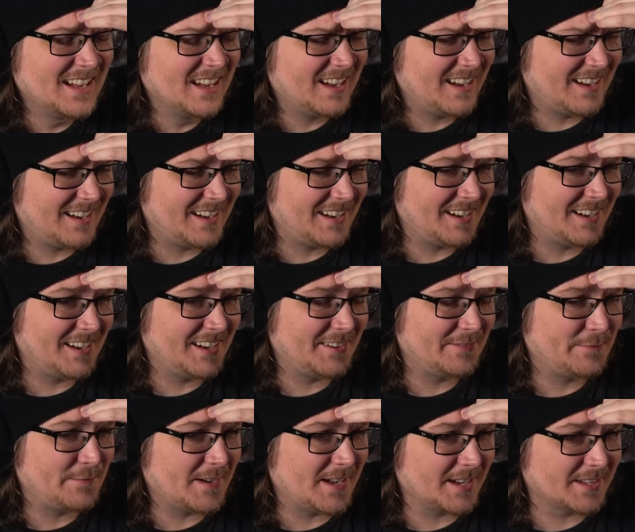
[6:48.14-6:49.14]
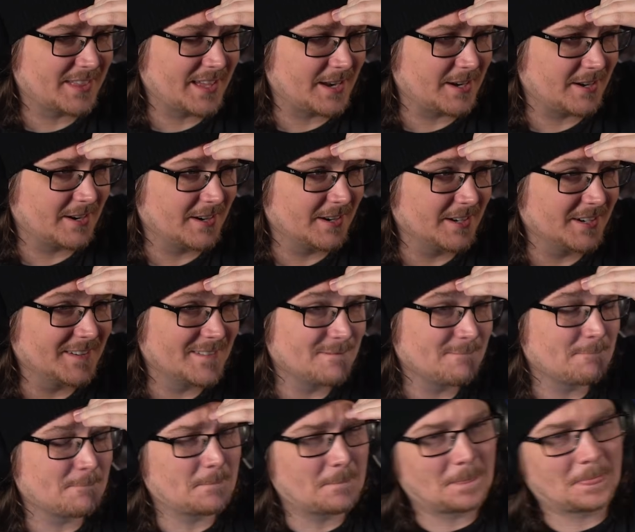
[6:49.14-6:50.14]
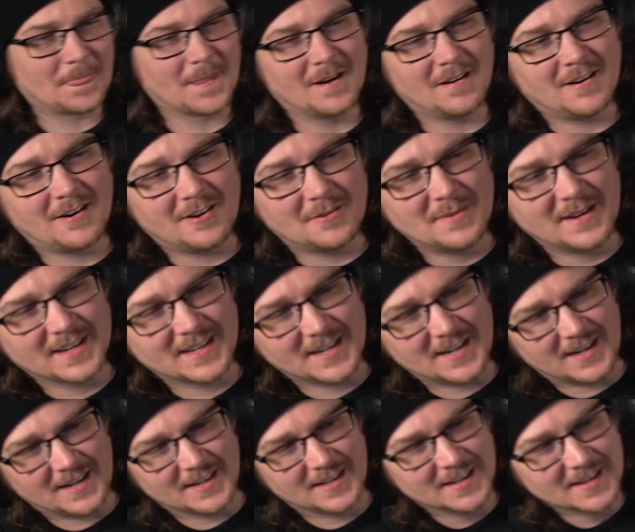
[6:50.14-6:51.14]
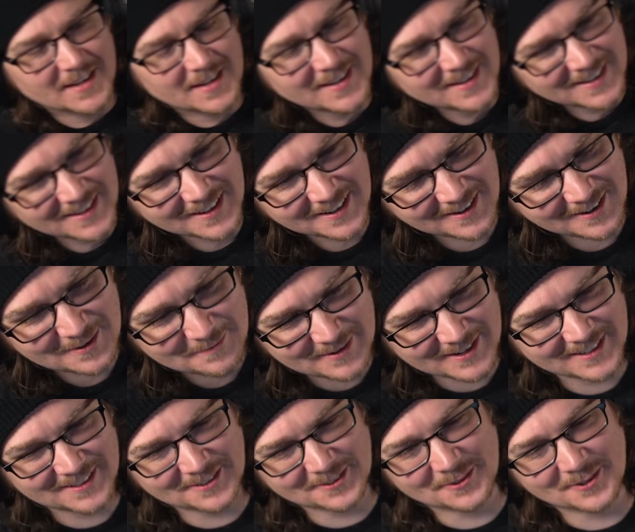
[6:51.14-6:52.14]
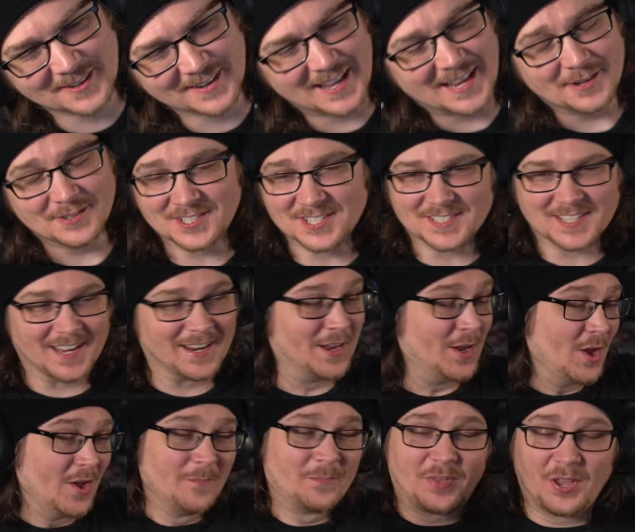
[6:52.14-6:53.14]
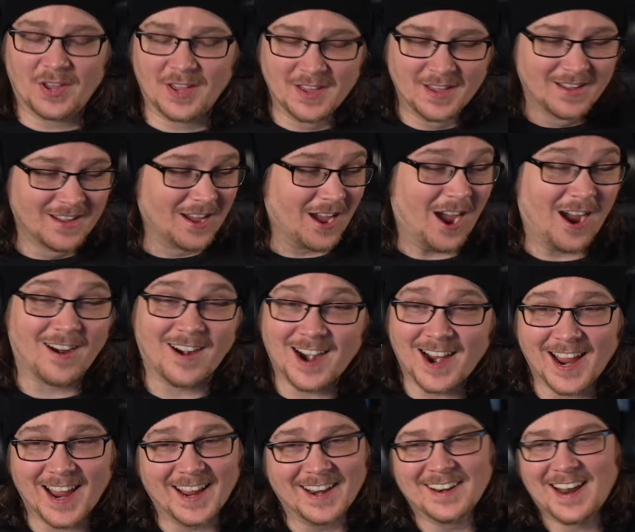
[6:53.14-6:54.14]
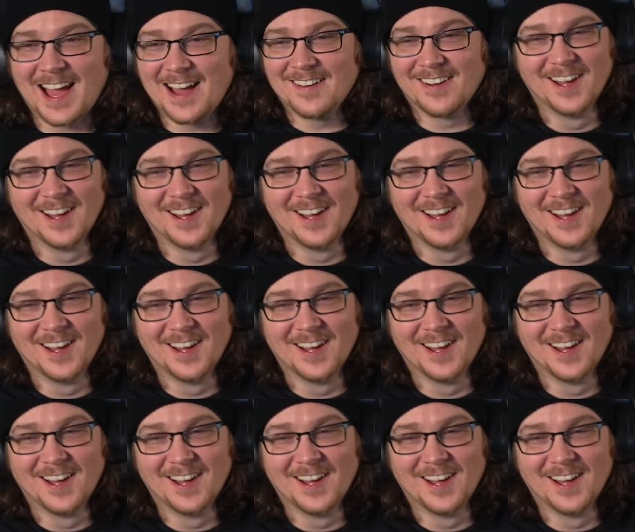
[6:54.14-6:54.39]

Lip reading: Oh, fuck, that hurt. Oh, my God. Oh, my Lord. He was just like, all right.